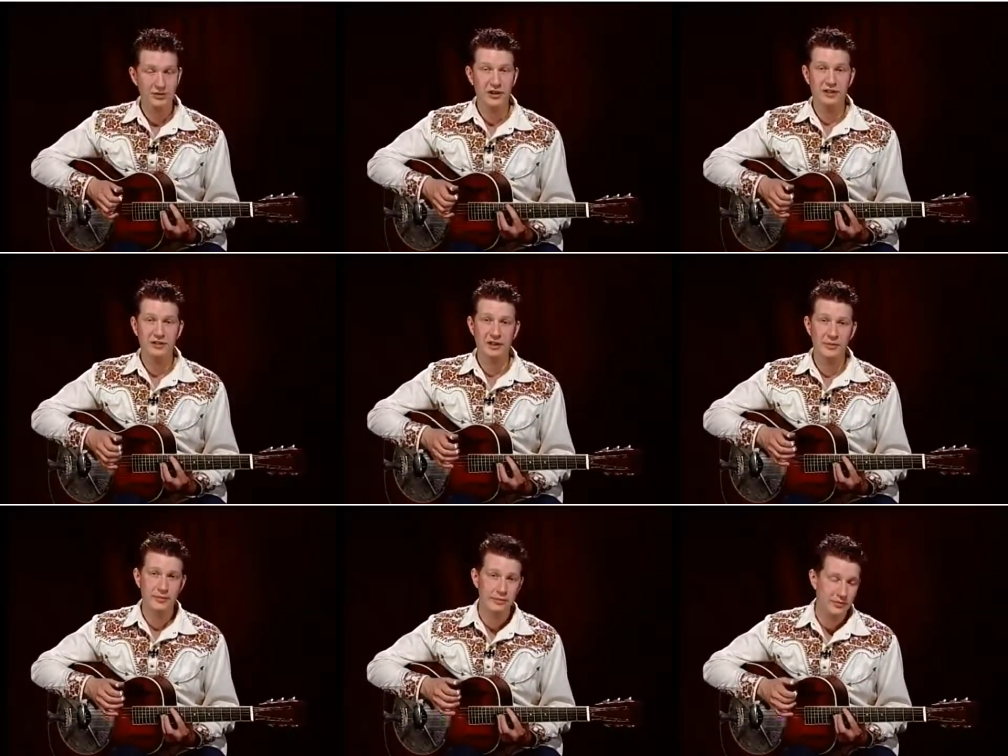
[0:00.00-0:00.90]
Slides
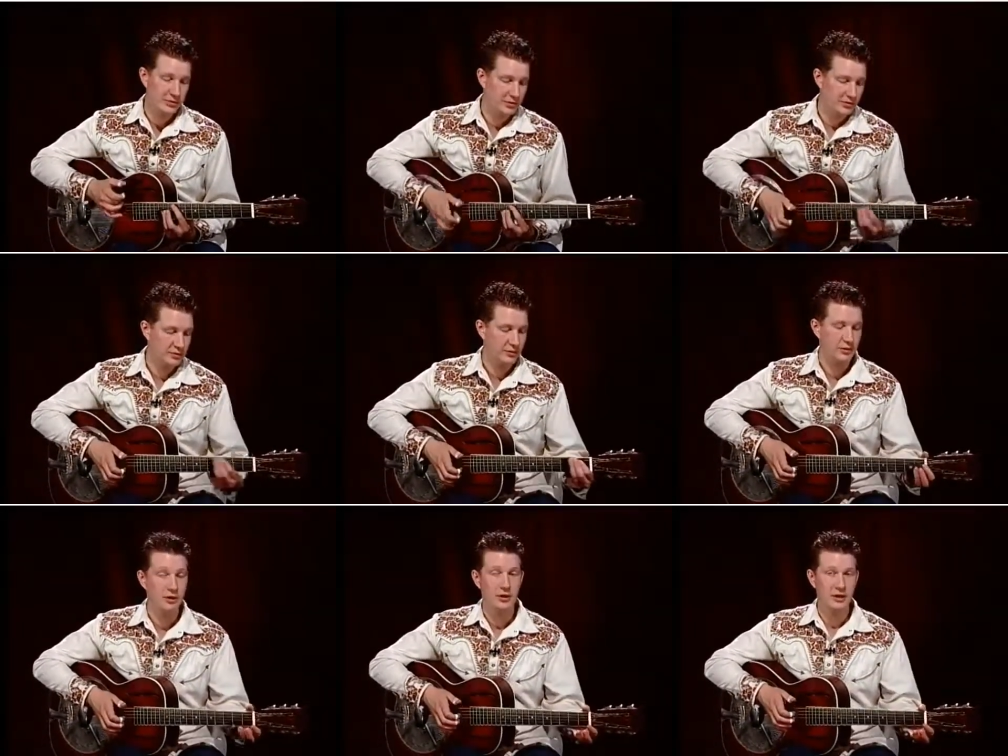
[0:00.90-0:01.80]
up
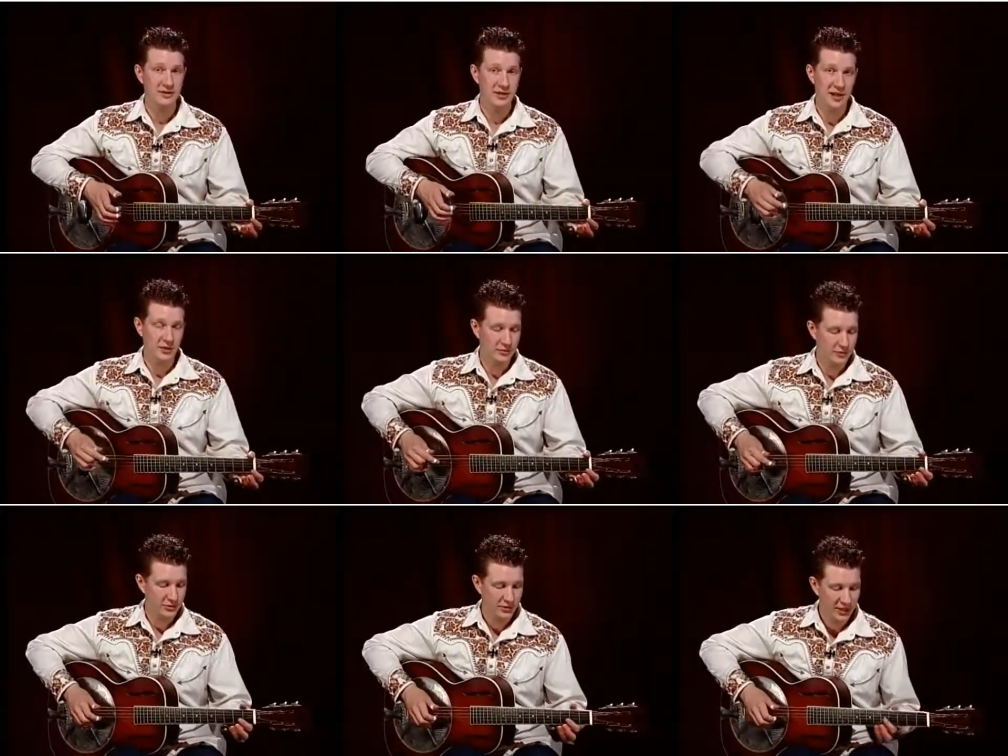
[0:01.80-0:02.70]
and
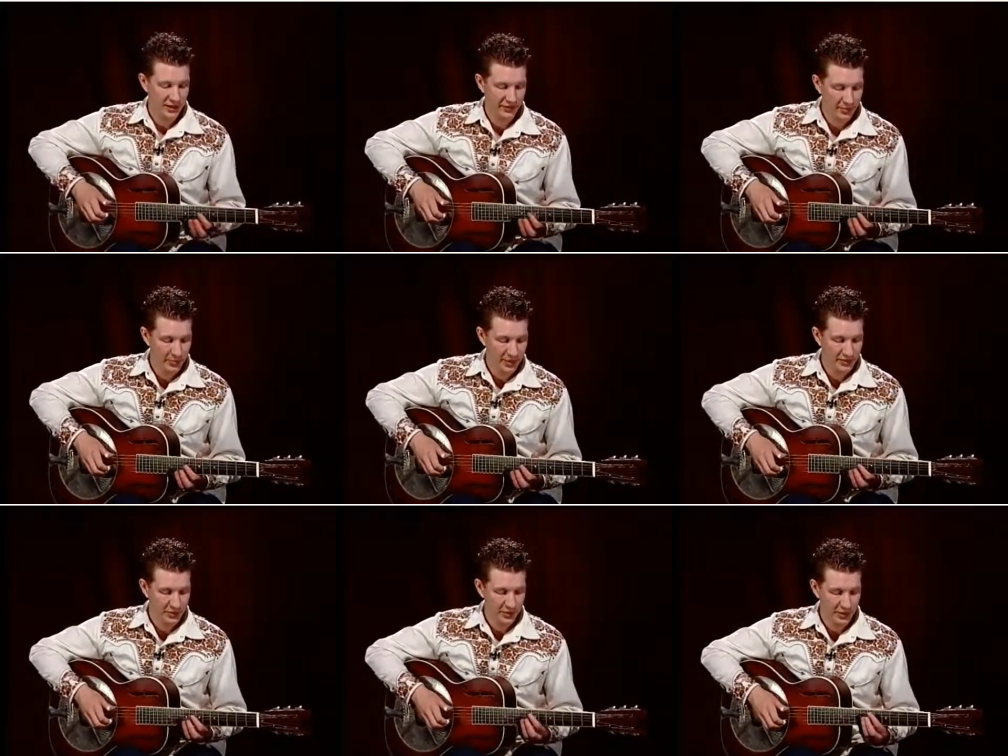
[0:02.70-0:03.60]
down. So looking at that
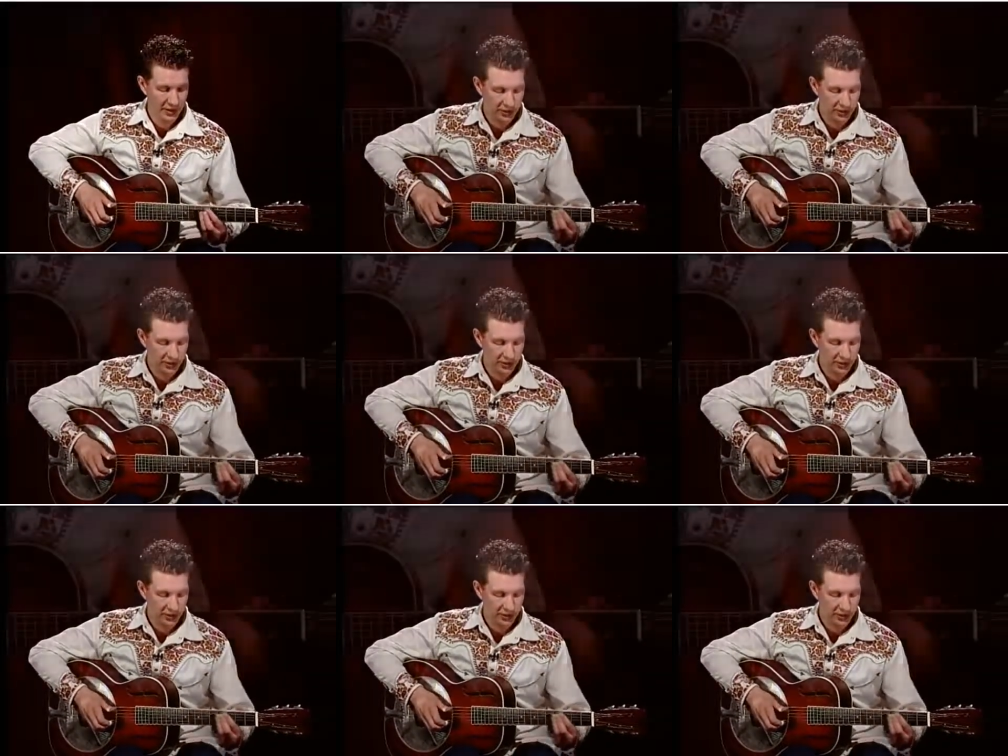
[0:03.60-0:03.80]
bass part